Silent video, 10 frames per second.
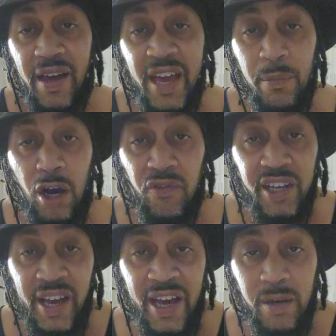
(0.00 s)
Ham
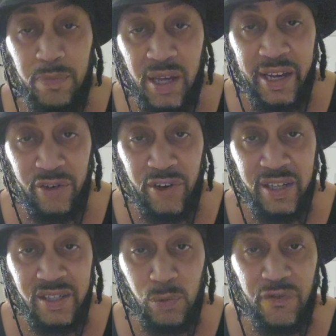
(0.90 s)
already had a black
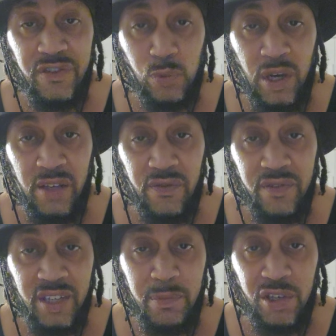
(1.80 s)
grandson with his
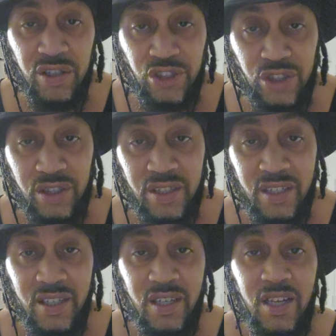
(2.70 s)
wife named Cush.
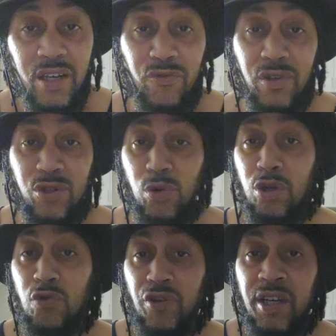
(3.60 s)
Do
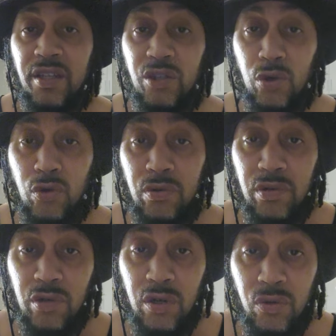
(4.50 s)
a little reading,
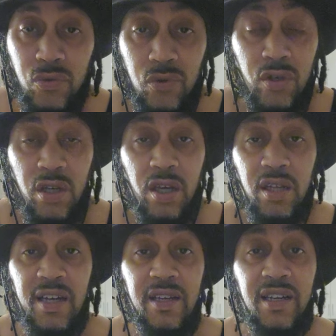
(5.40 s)
dude, And
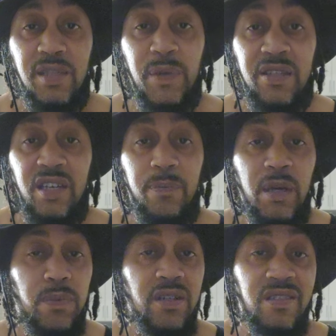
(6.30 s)
that's my thing.
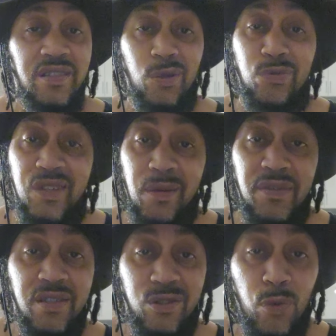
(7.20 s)
People are just so
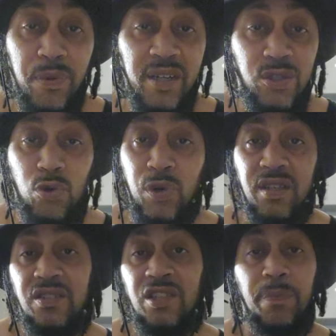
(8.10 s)
dumb and stupid. They so
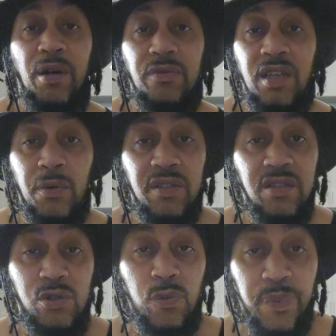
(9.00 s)
quick to jump out there with
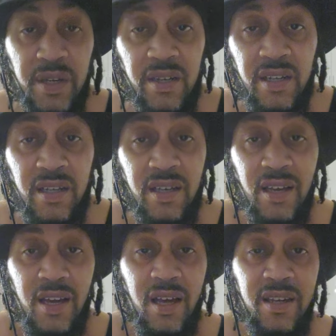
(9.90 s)
this stupidity,
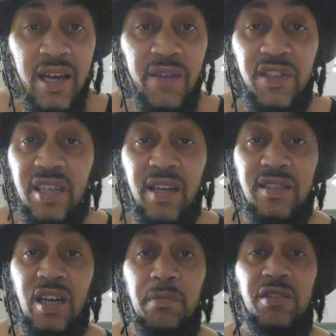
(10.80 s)
not even
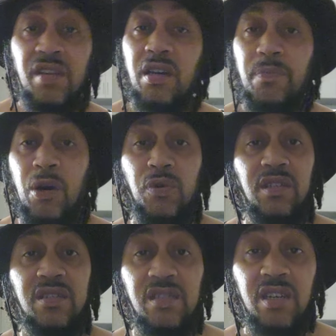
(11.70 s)
taking time to think about
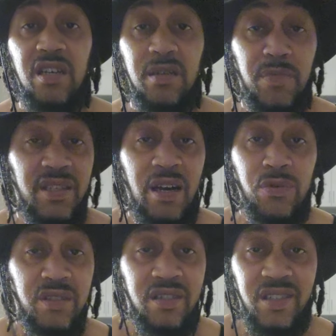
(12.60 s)
what they're saying. But
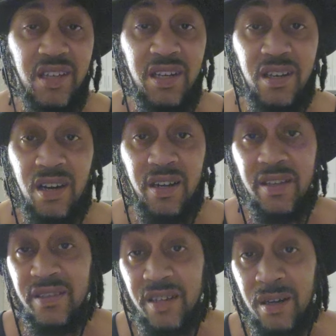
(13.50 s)
that was just
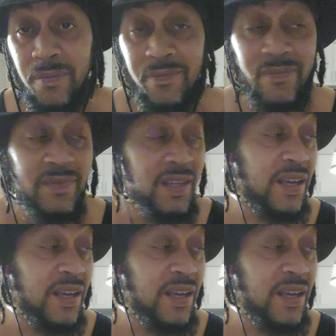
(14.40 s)
idiotic and dumb.